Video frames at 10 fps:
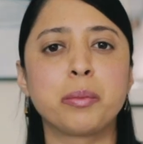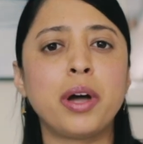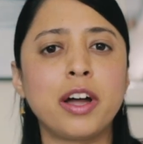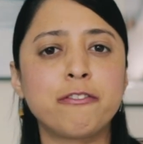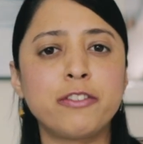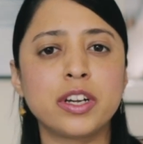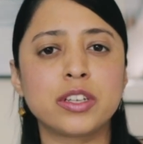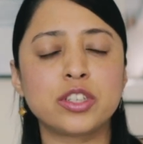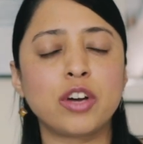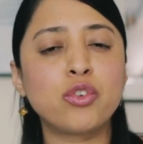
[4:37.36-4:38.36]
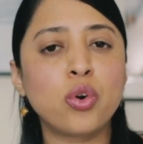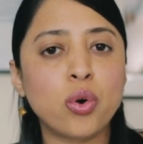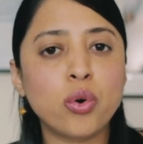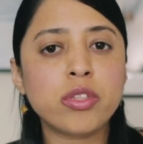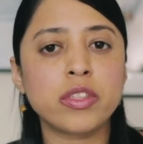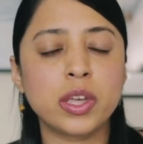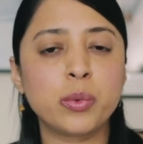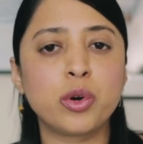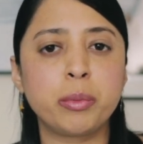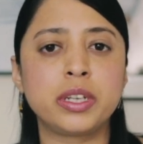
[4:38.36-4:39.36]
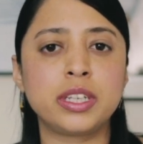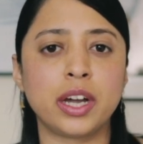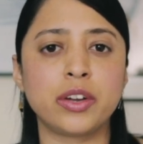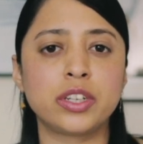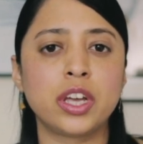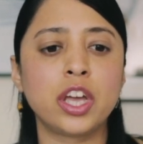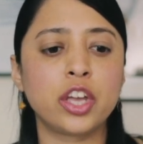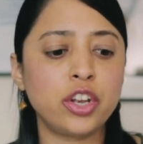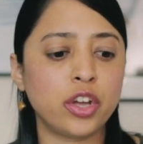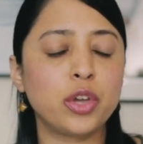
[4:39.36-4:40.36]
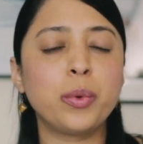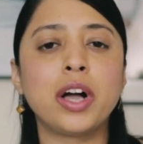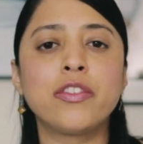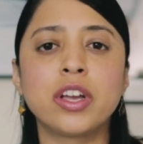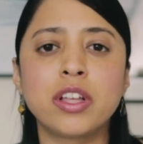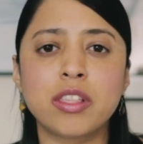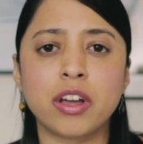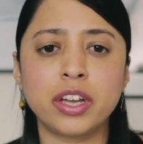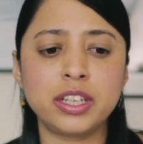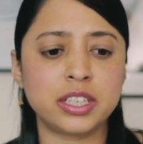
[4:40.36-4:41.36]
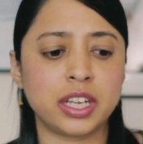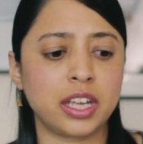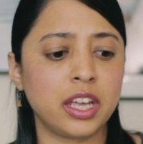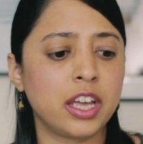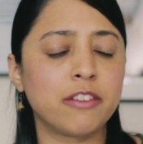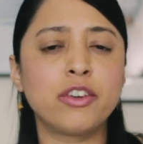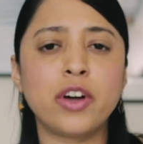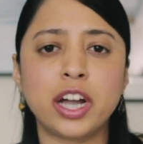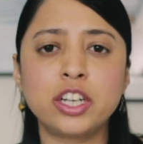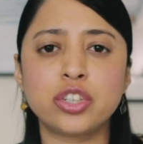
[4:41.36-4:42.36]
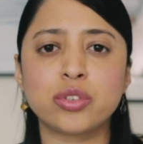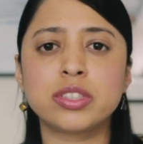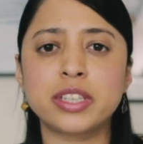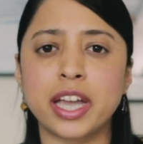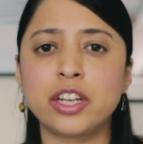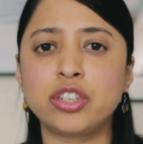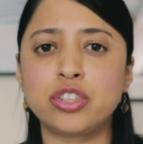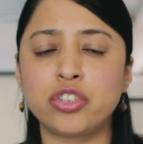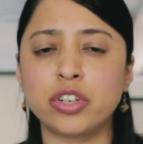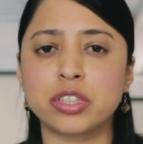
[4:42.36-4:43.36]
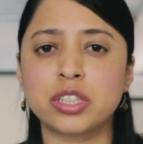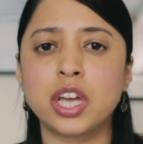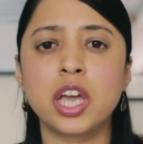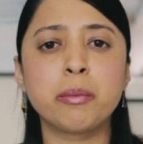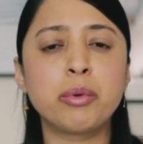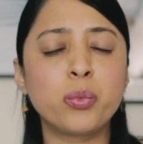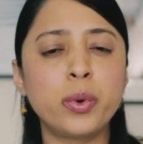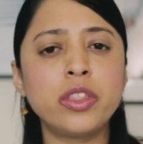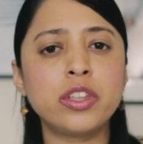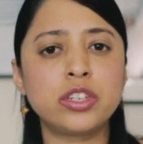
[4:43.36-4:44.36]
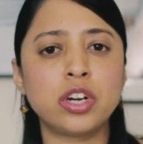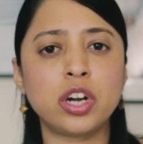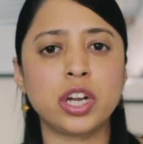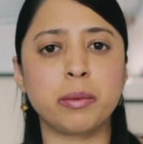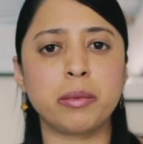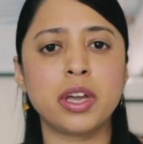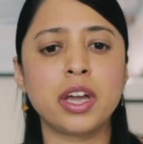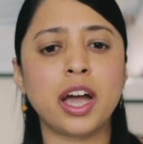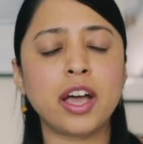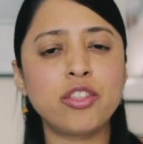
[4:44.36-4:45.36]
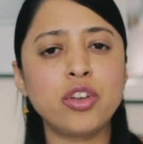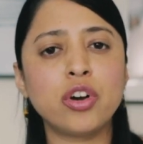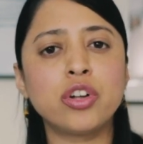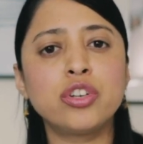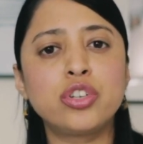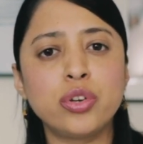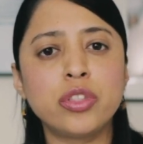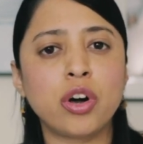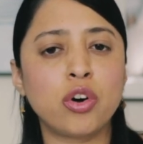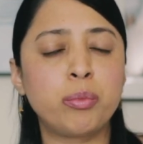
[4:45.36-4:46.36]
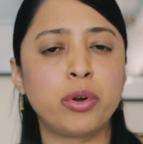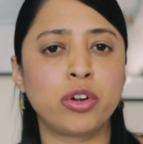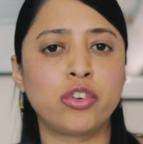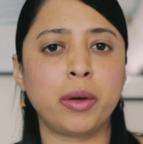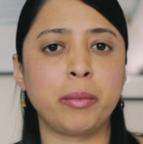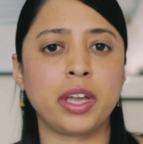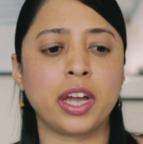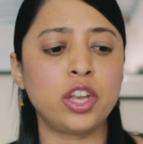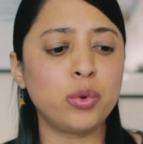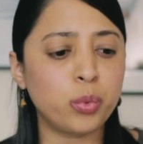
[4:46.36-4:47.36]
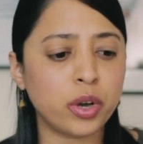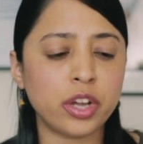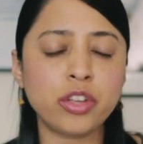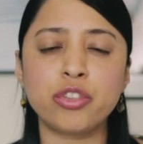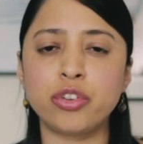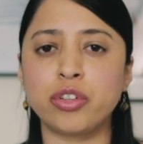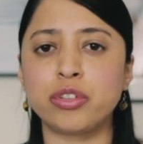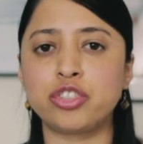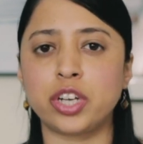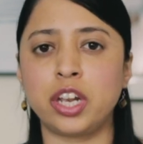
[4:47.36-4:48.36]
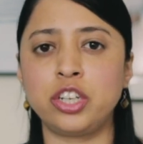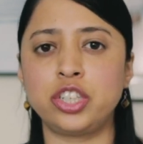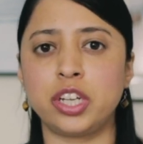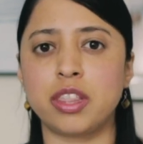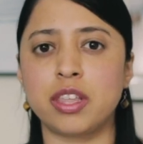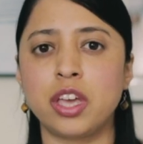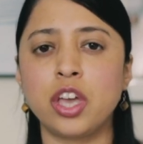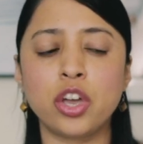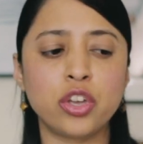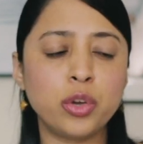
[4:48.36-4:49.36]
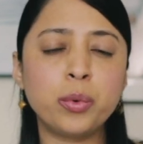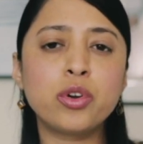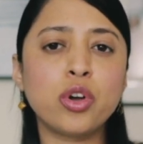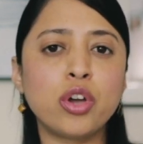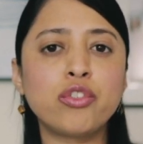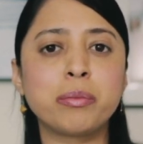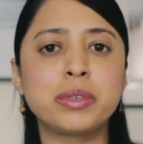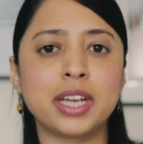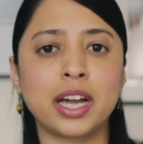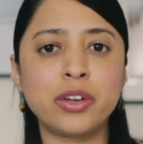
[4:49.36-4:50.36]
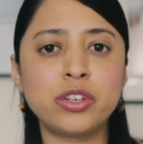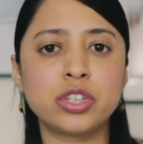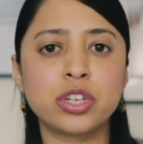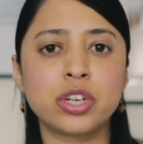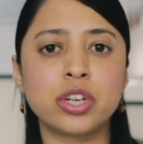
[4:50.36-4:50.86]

But at first, of course, there will be doubt. You will have anxiety, feel anxious or scared to trust. But with time, as you undo that old programming and you work through those challenges, you will go from doubt